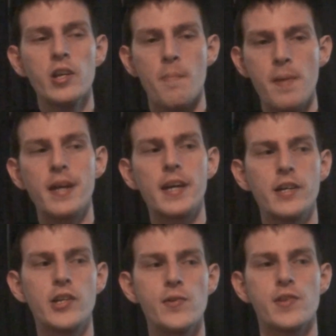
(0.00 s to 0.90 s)
The big
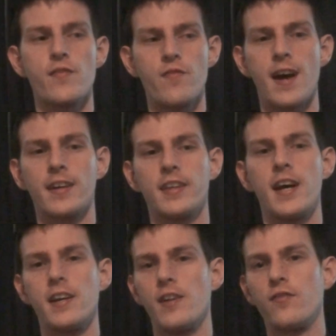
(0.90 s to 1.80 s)
issue is the fact
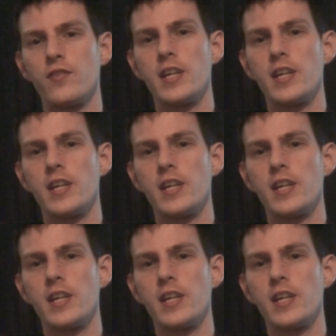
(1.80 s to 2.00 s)
that if